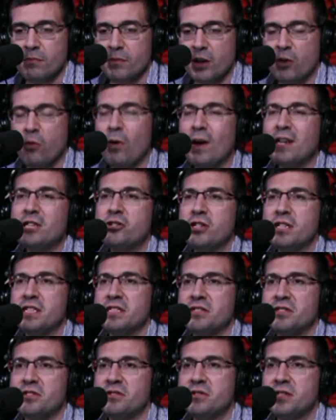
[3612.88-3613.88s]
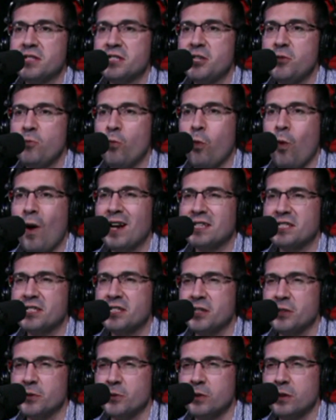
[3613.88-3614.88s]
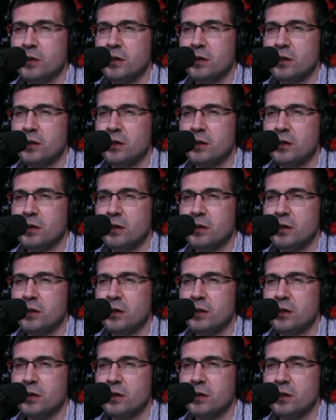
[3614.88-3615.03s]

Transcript: The question is, does he want to?